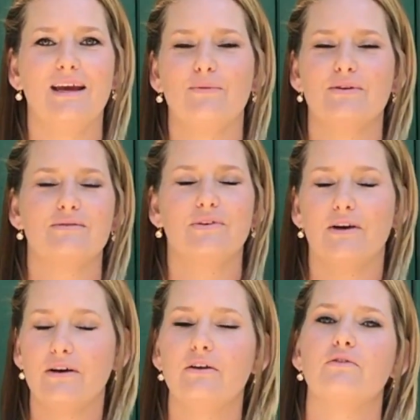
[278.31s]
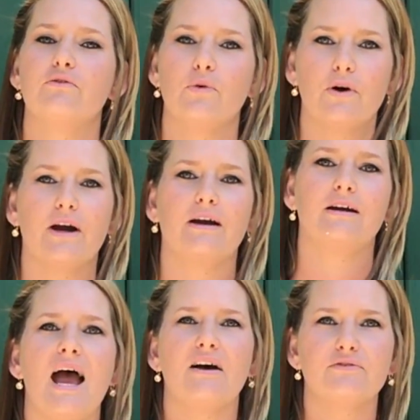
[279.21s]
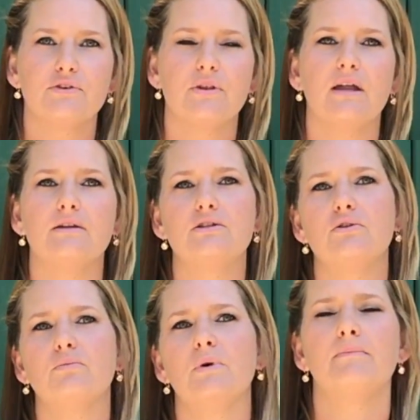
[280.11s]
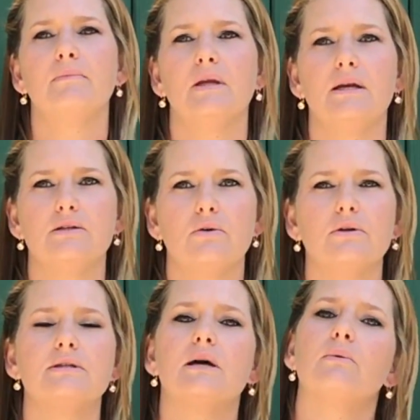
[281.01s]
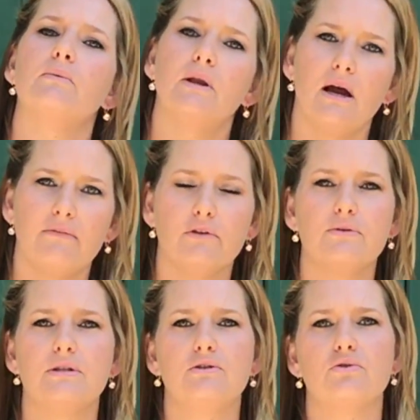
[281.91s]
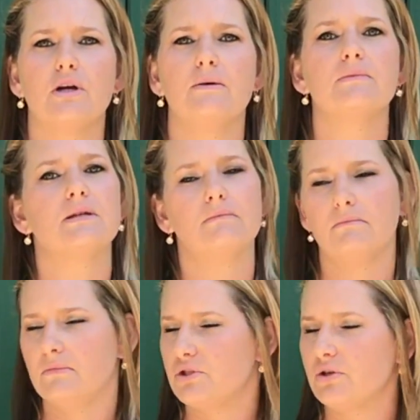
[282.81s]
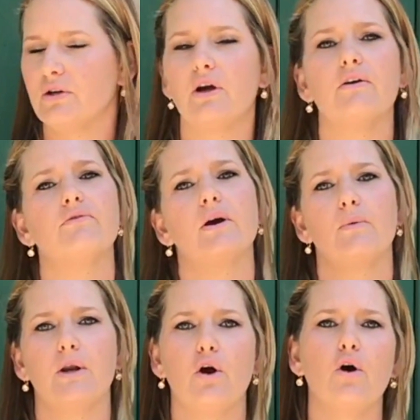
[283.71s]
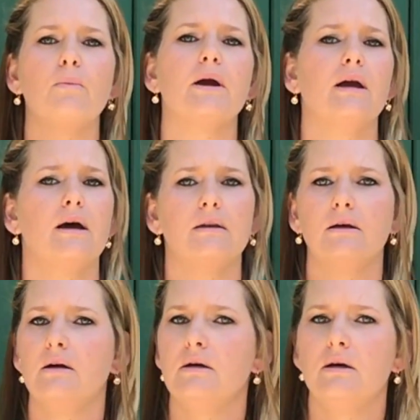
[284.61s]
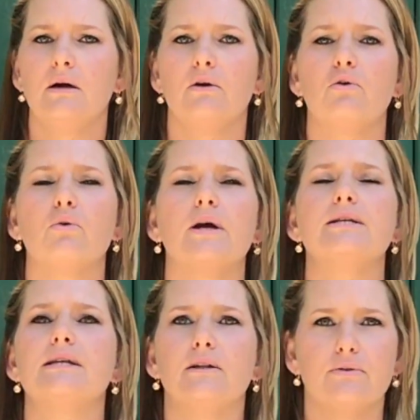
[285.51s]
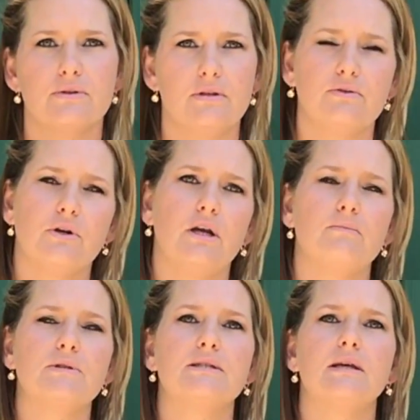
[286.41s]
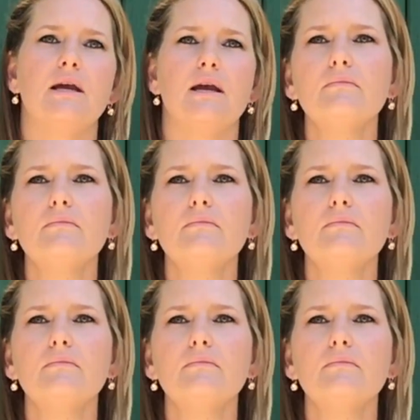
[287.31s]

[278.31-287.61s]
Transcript: It was very euphoric. After that attunement, he told us that we would have lucid dreams, and sure enough, I went home, I had crazy lucid dreams.